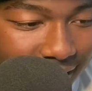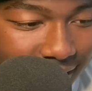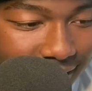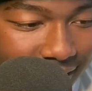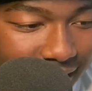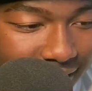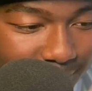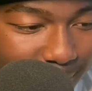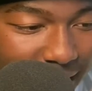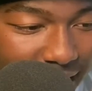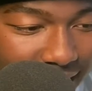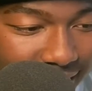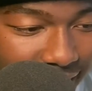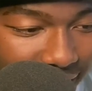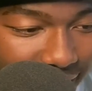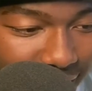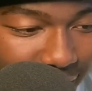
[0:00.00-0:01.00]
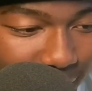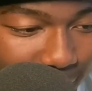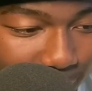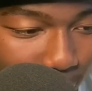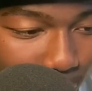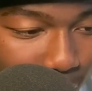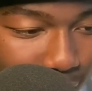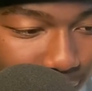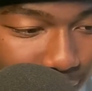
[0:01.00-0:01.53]
That's bad technique,
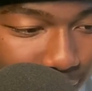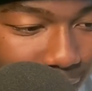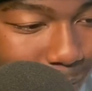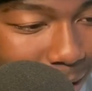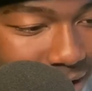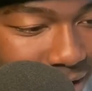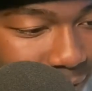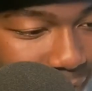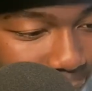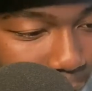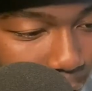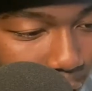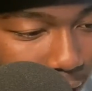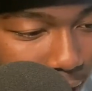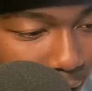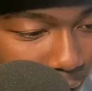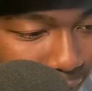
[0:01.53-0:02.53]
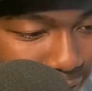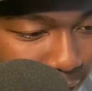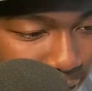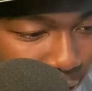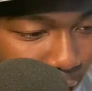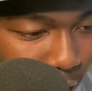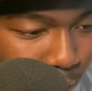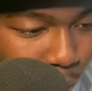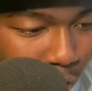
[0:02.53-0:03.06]
bro. You about to fall off the
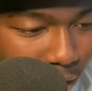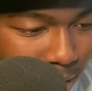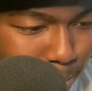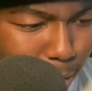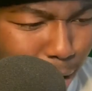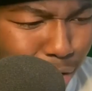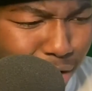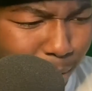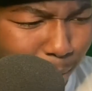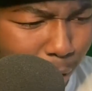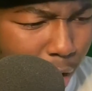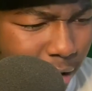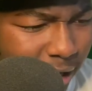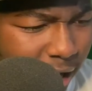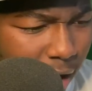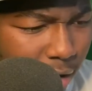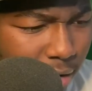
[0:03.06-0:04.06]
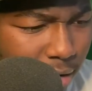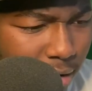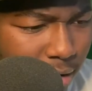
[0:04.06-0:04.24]
third one, bro? Come on now.